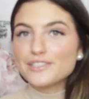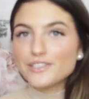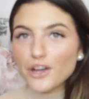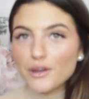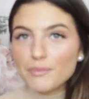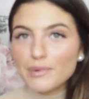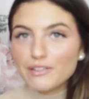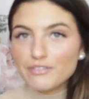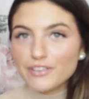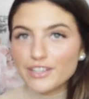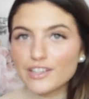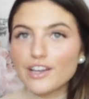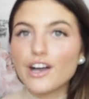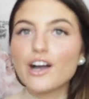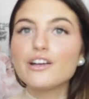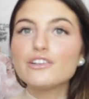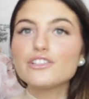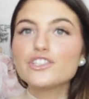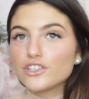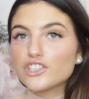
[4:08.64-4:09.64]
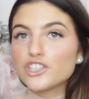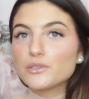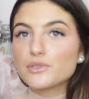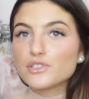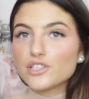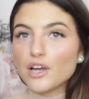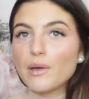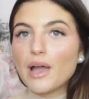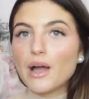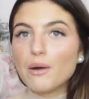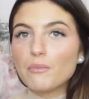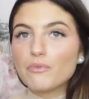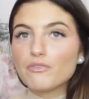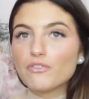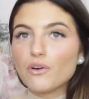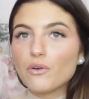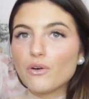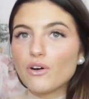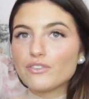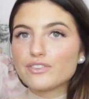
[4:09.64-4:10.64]
so many videos. She was so
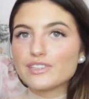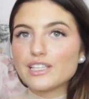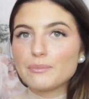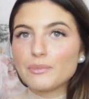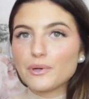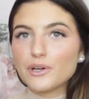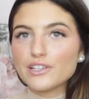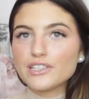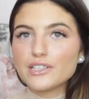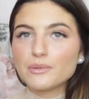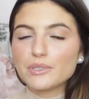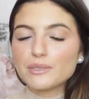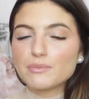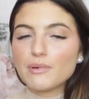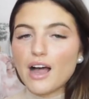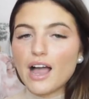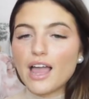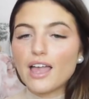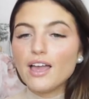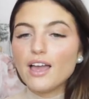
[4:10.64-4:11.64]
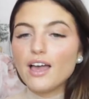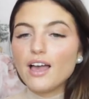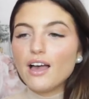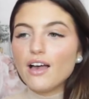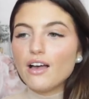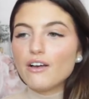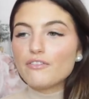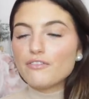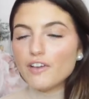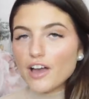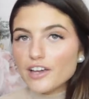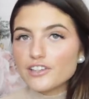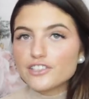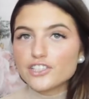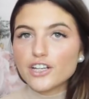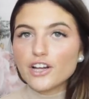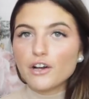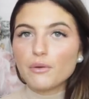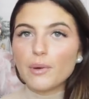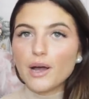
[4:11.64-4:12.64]
helpful, obviously, because it was my first
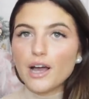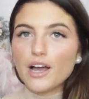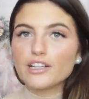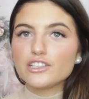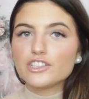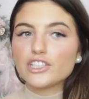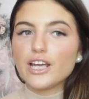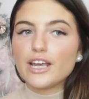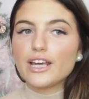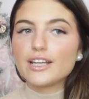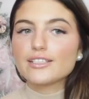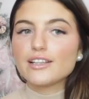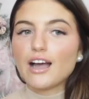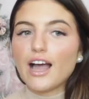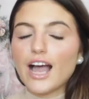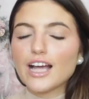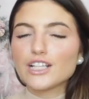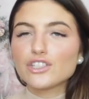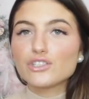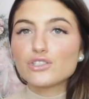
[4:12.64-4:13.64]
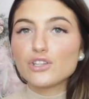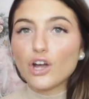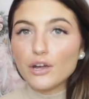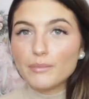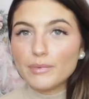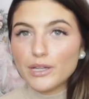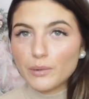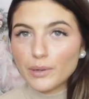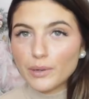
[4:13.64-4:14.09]
Chanel purchase. I had so many